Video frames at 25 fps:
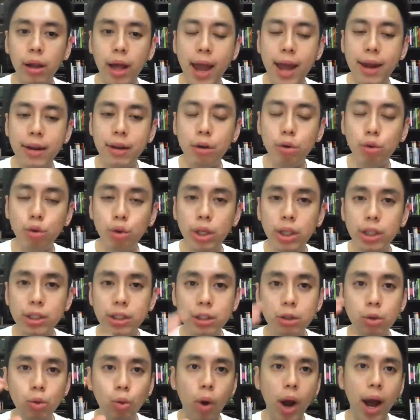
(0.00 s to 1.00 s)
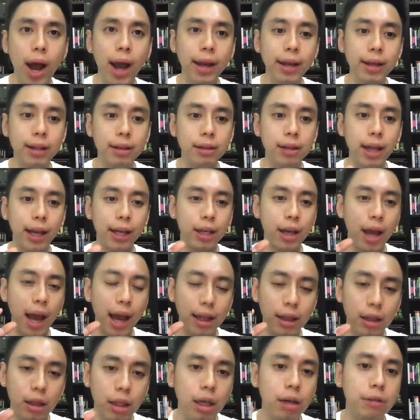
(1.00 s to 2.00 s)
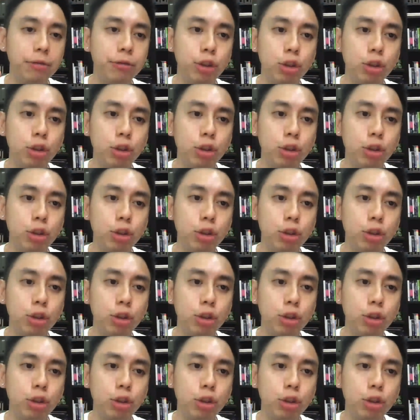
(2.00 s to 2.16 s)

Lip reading: and the reason why like I love